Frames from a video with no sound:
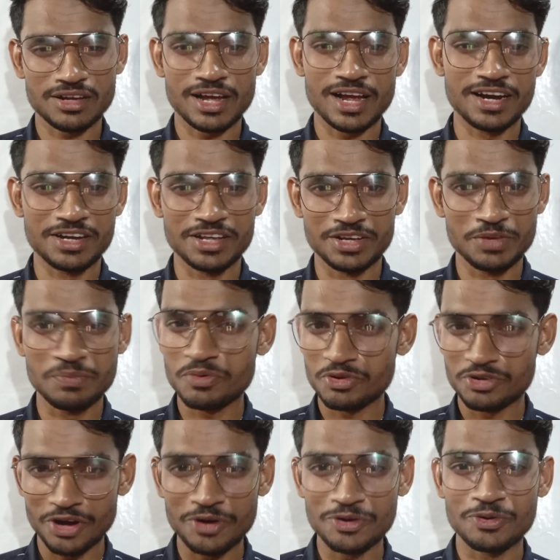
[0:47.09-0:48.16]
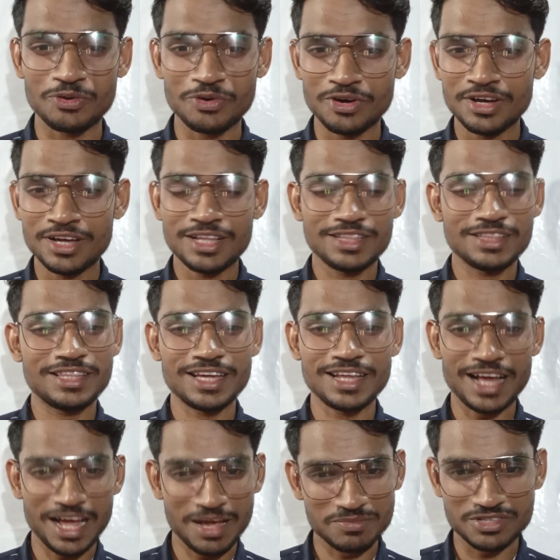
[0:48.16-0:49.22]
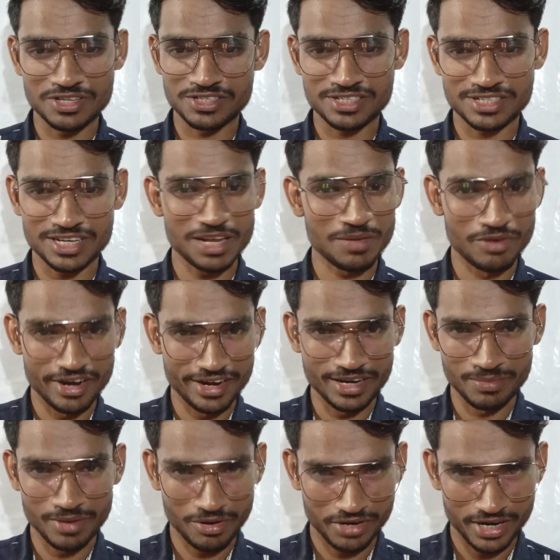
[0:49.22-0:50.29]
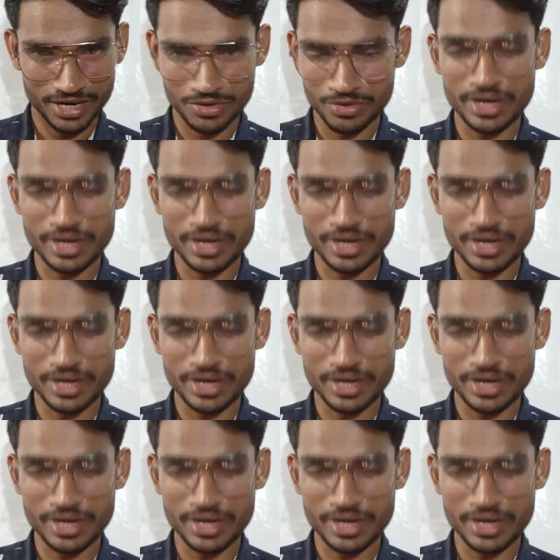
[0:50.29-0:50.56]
and if you don't know then I am just elaborate about that.